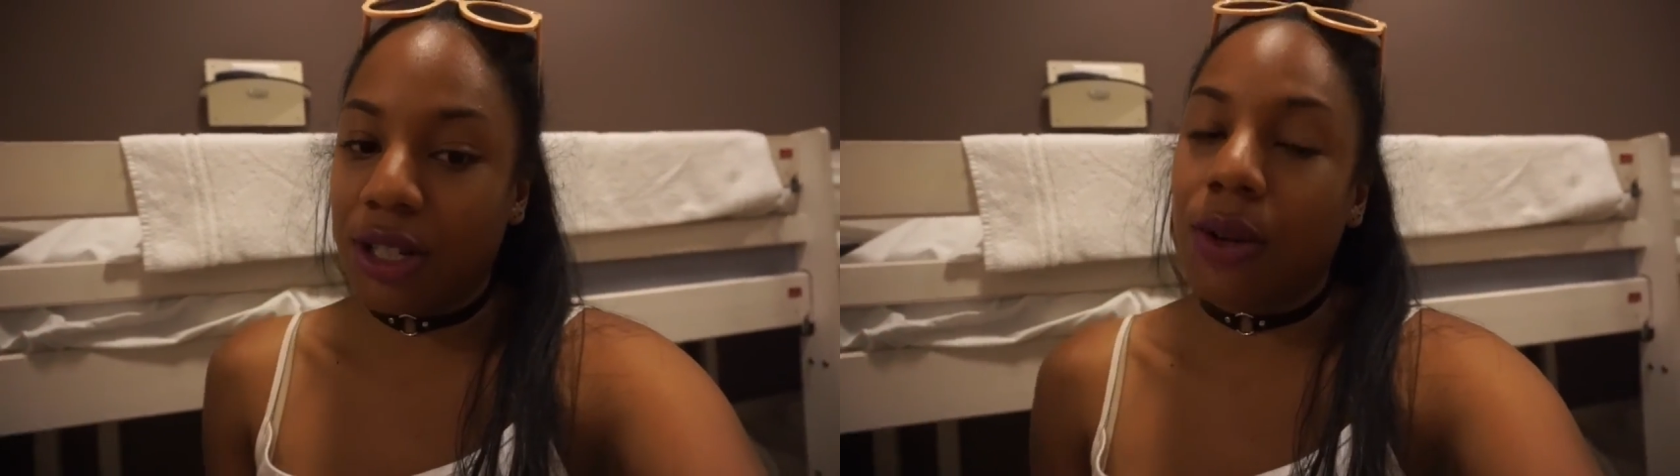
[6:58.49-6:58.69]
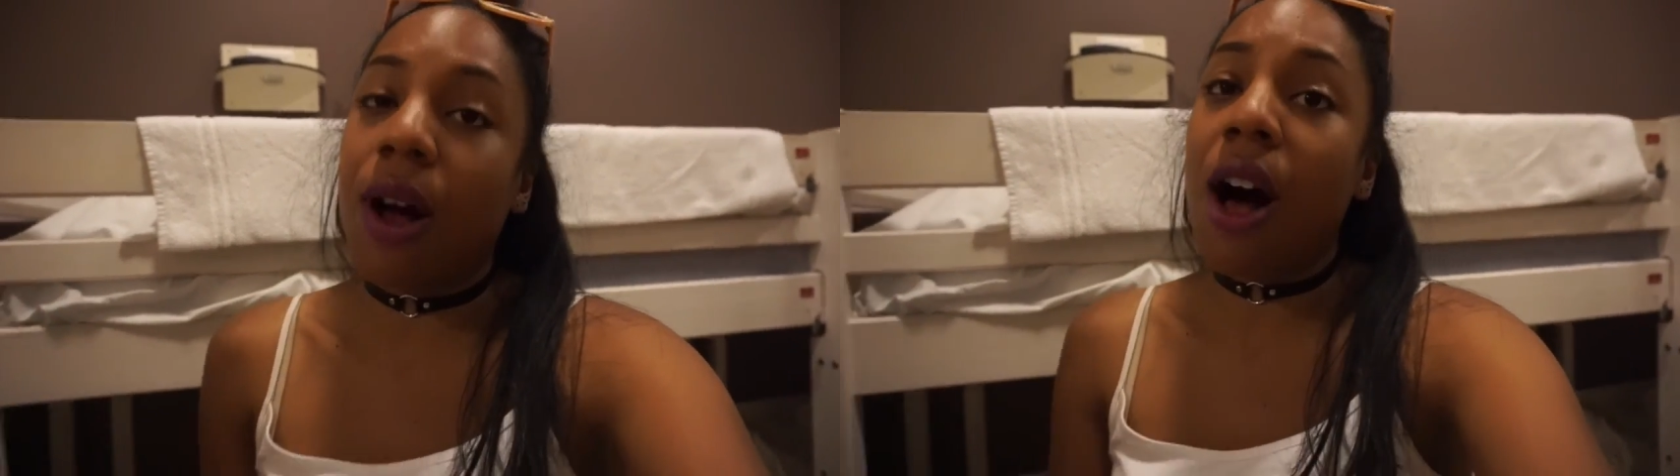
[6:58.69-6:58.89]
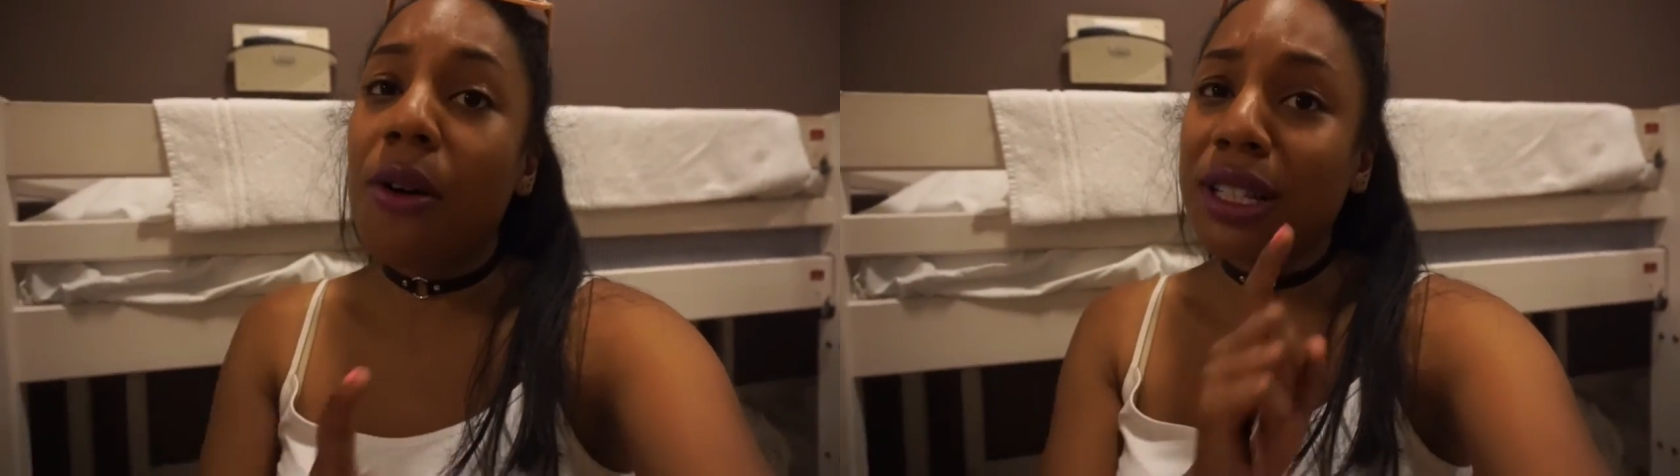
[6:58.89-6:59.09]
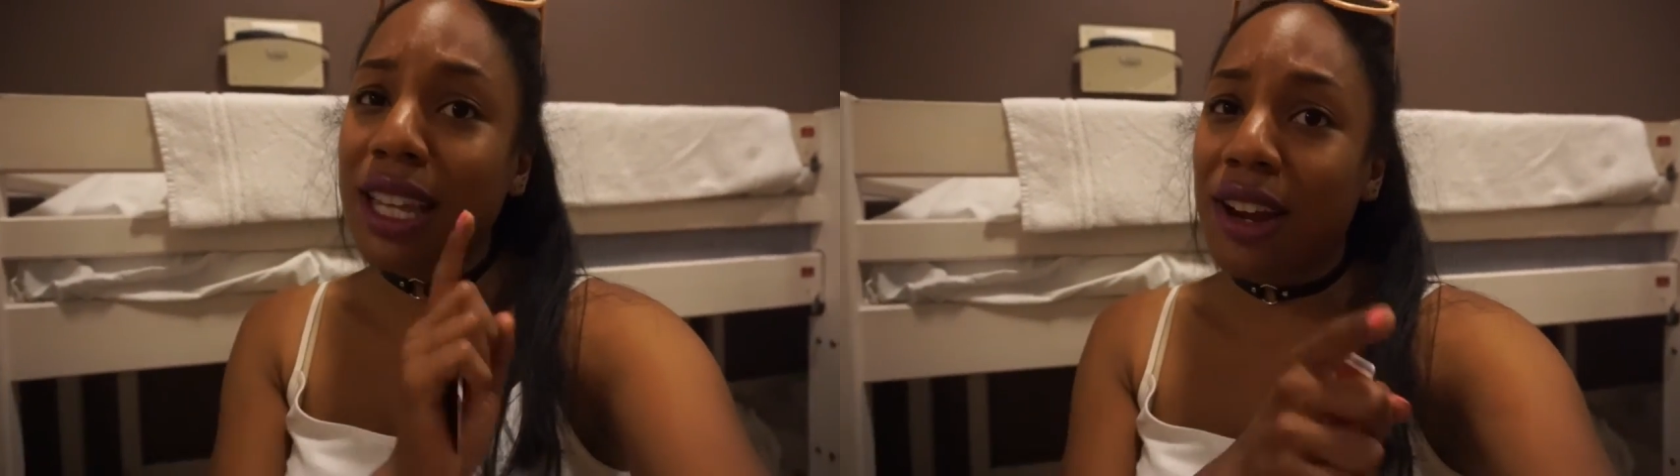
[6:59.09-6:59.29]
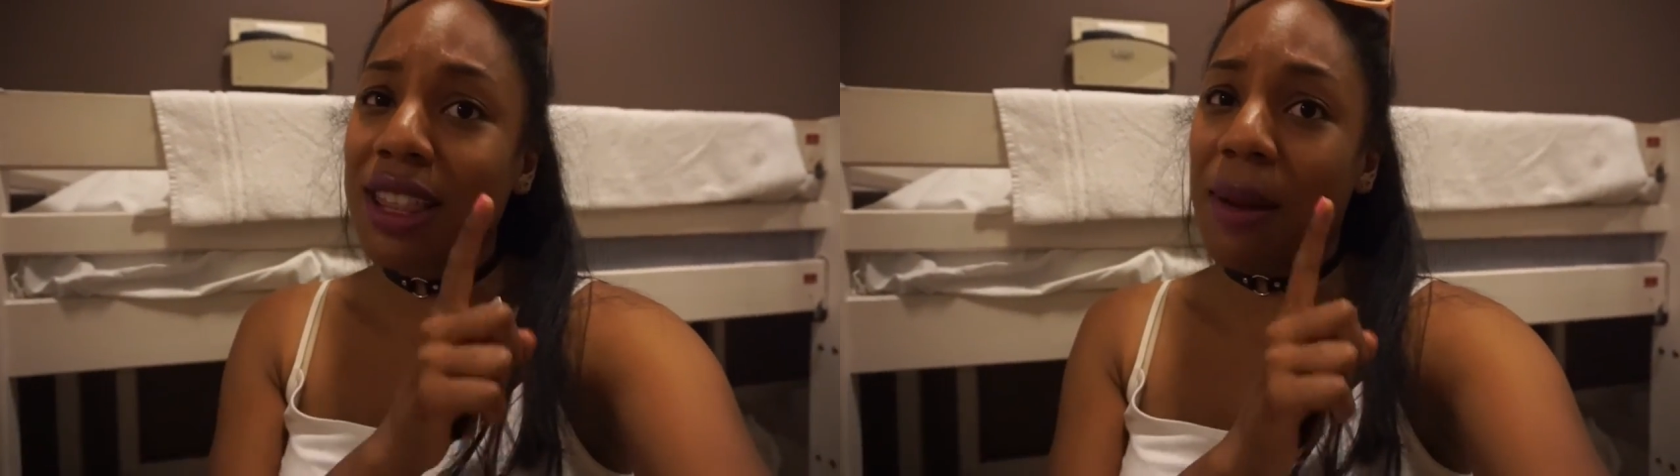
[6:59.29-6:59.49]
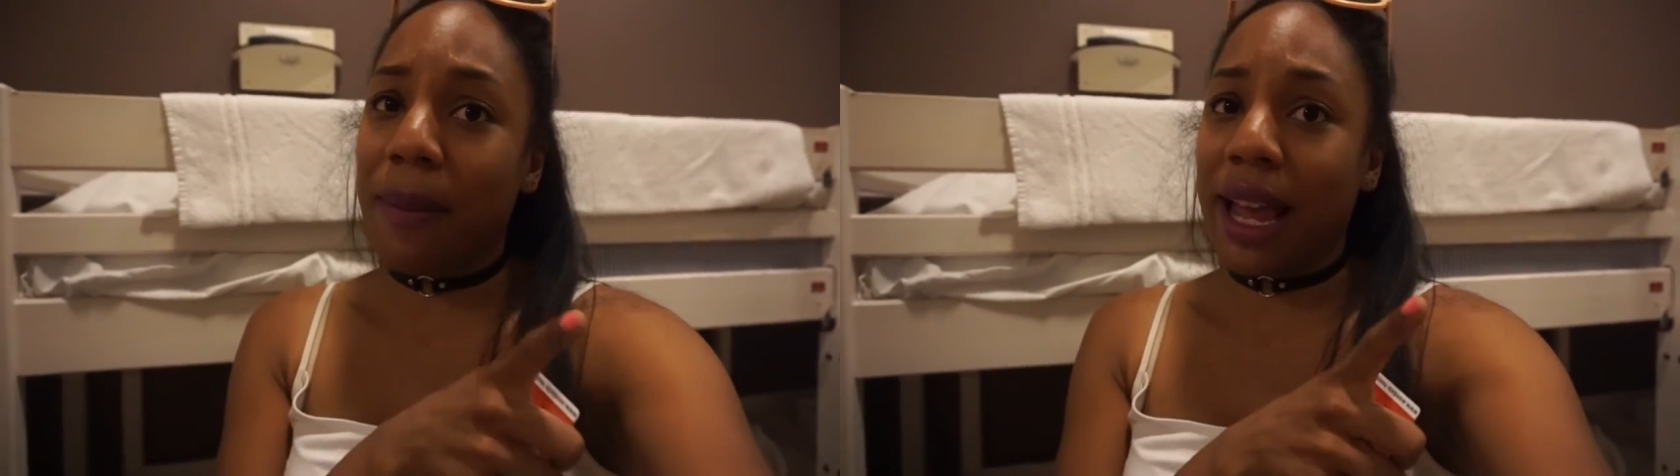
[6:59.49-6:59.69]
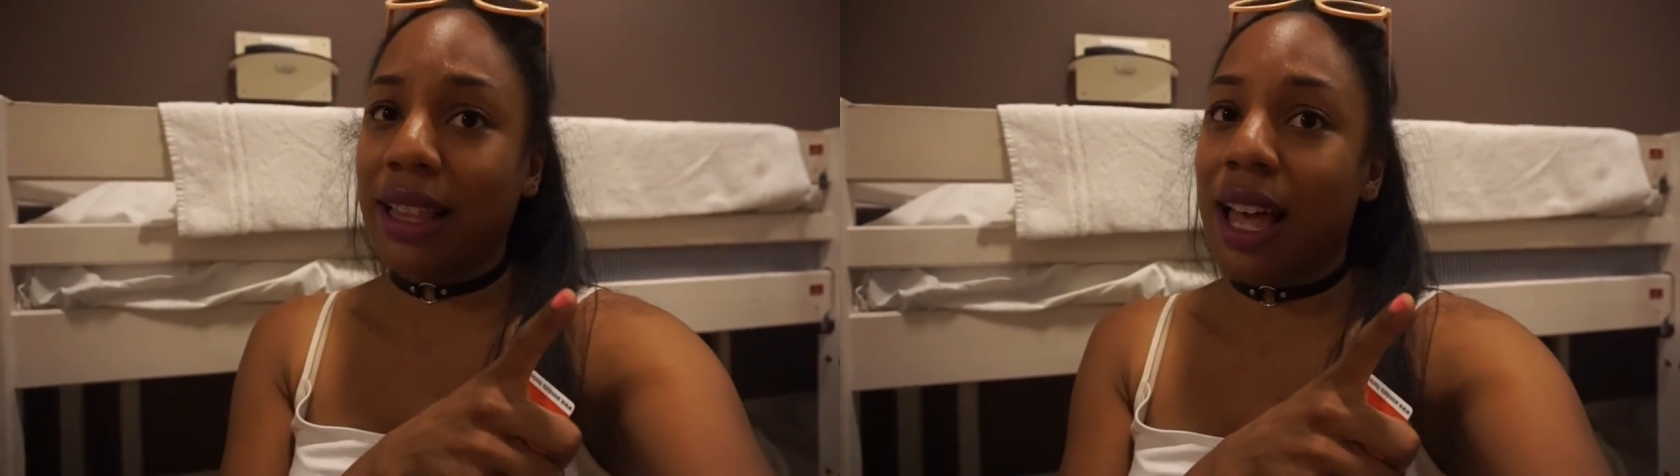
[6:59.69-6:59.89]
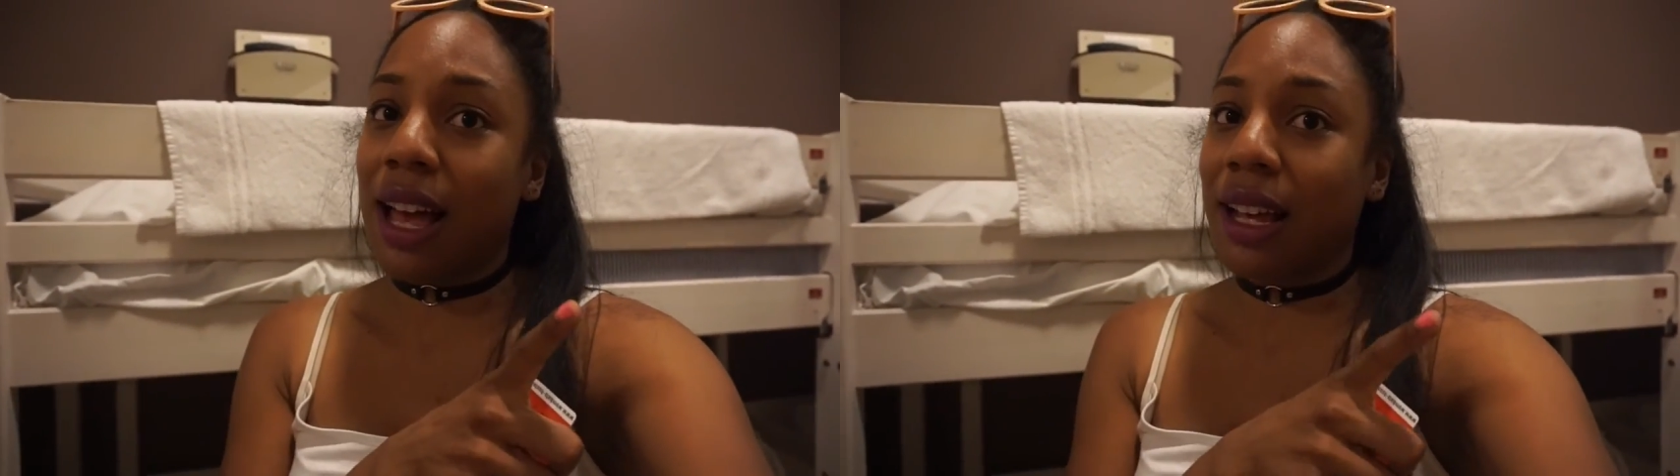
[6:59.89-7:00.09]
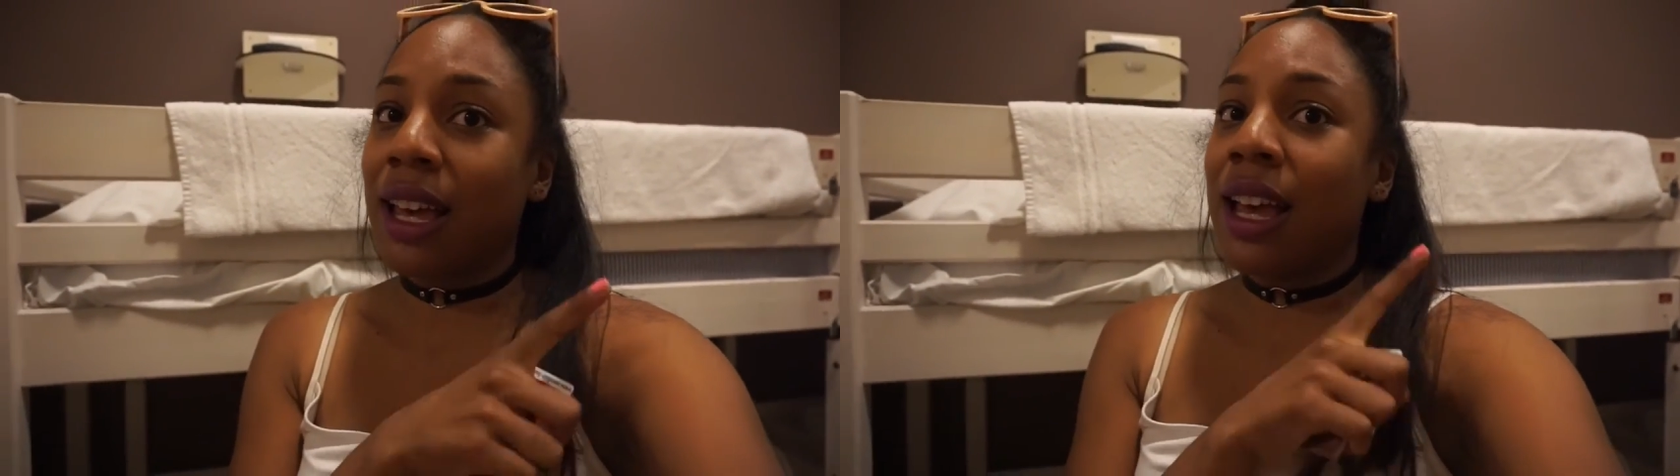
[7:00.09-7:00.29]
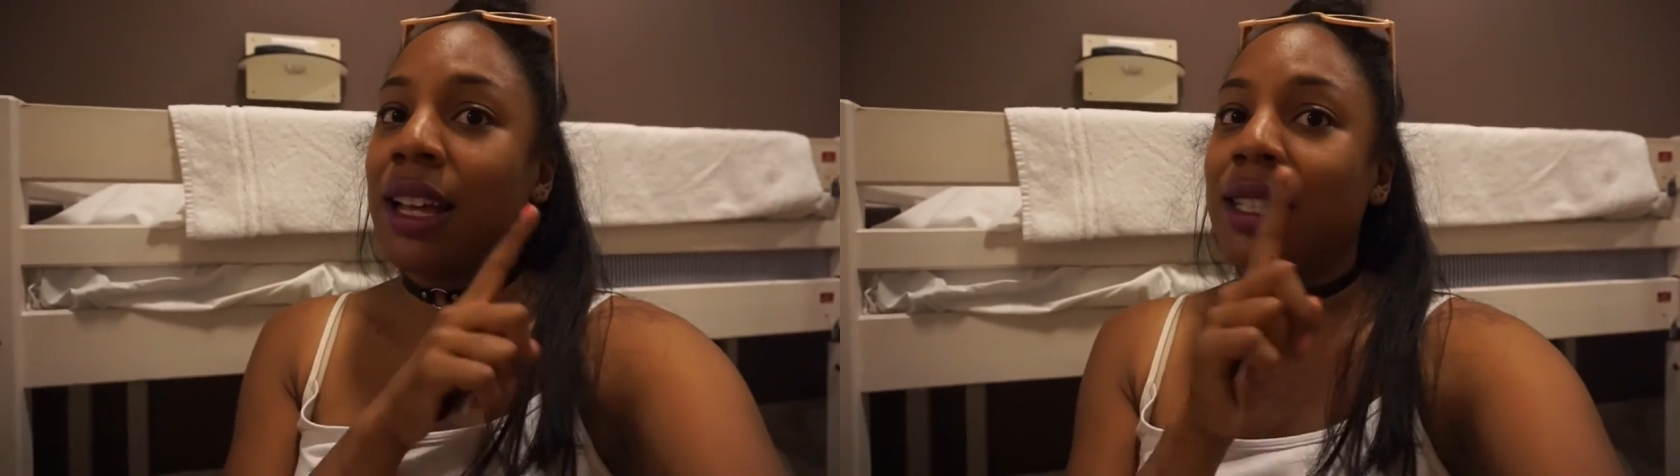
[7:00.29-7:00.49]
So always carry that bike lock
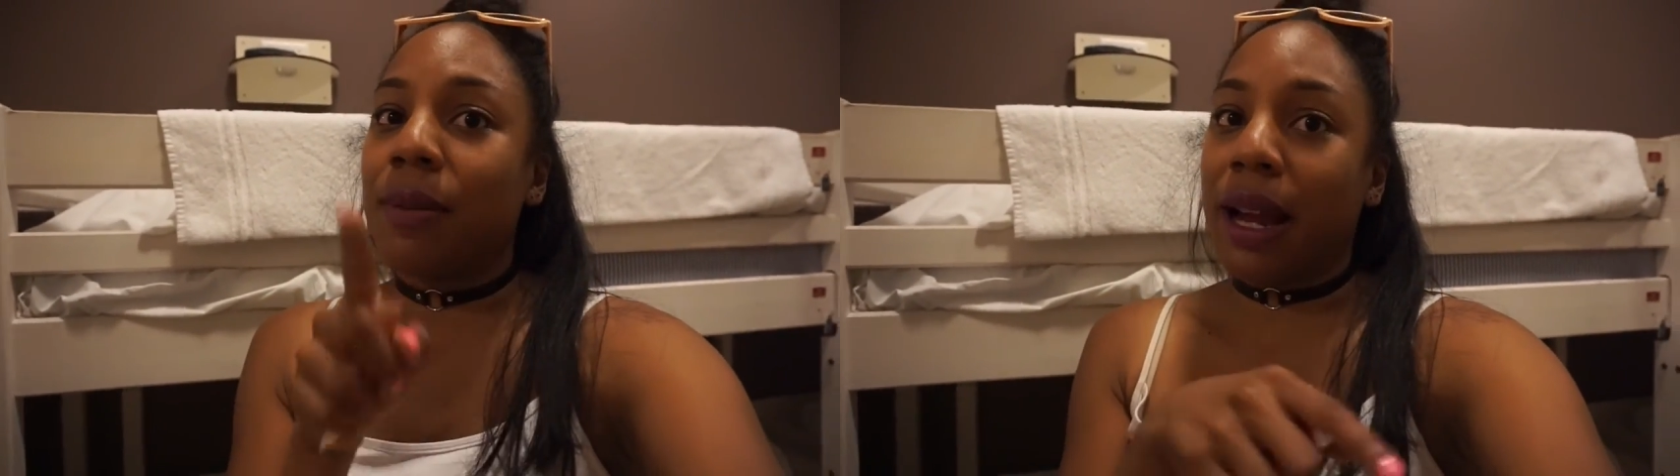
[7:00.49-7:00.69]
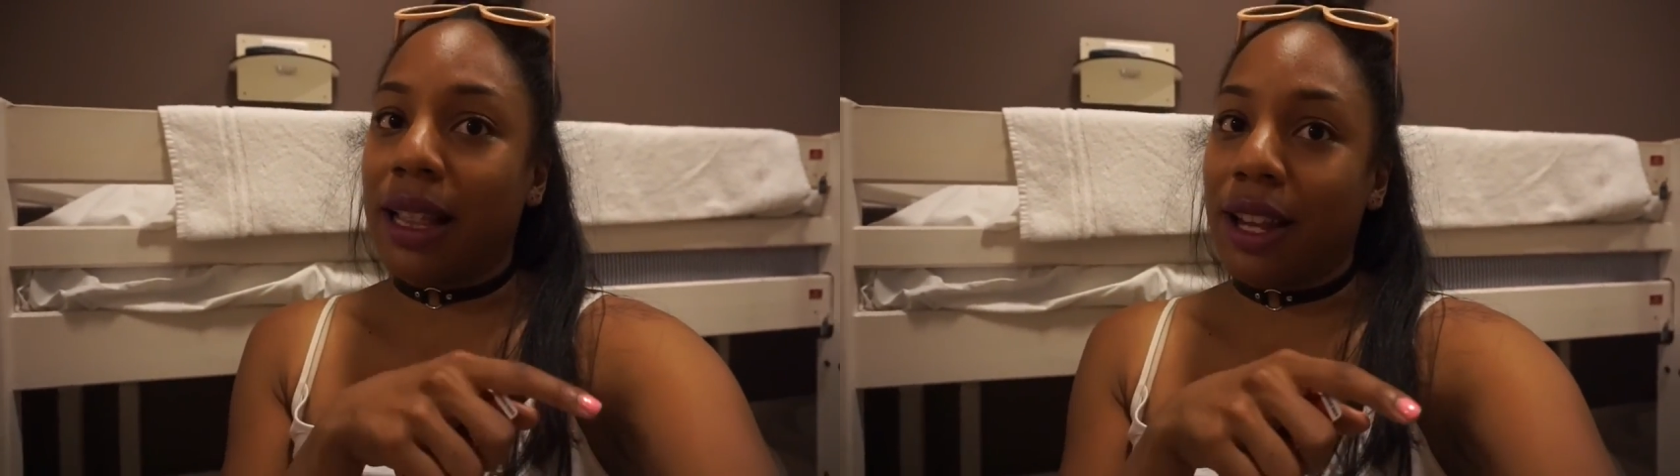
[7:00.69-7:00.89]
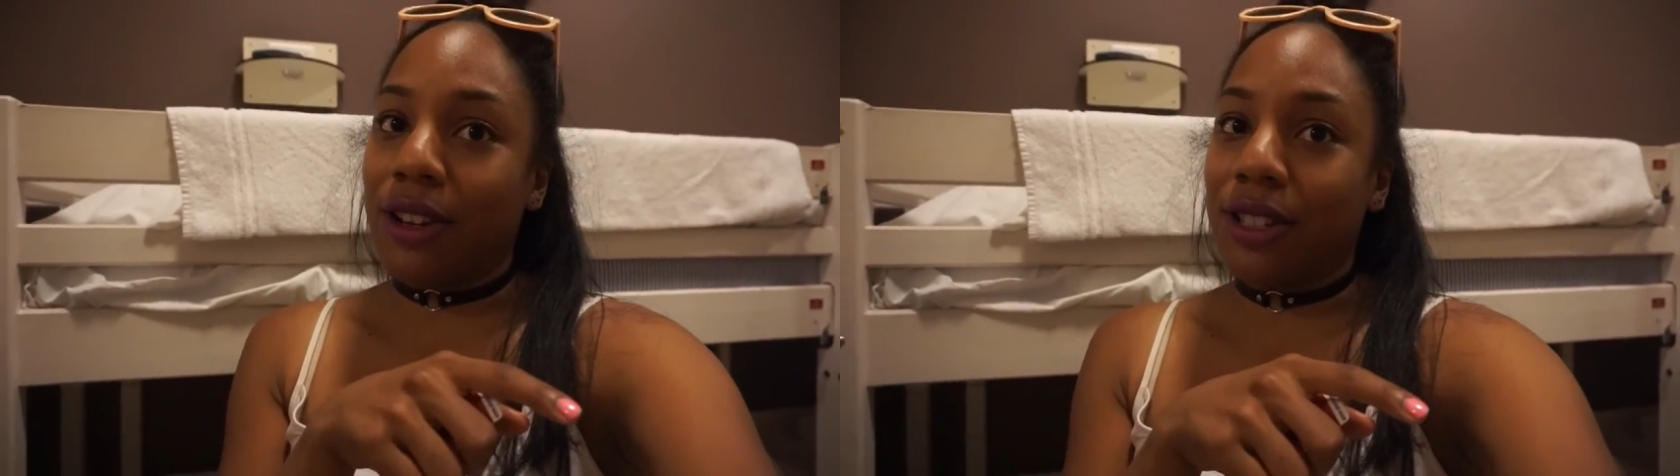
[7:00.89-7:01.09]
to bike lock your